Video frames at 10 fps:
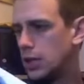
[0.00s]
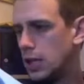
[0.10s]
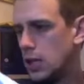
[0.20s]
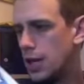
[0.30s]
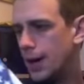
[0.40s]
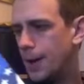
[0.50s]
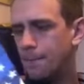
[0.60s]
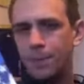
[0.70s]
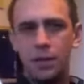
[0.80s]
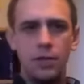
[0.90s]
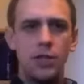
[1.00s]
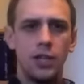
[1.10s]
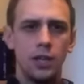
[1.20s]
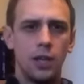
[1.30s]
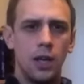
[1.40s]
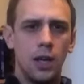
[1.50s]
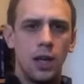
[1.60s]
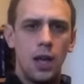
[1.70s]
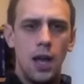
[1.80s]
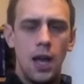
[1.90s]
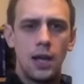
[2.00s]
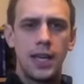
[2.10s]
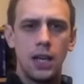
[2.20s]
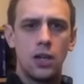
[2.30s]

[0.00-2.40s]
the original King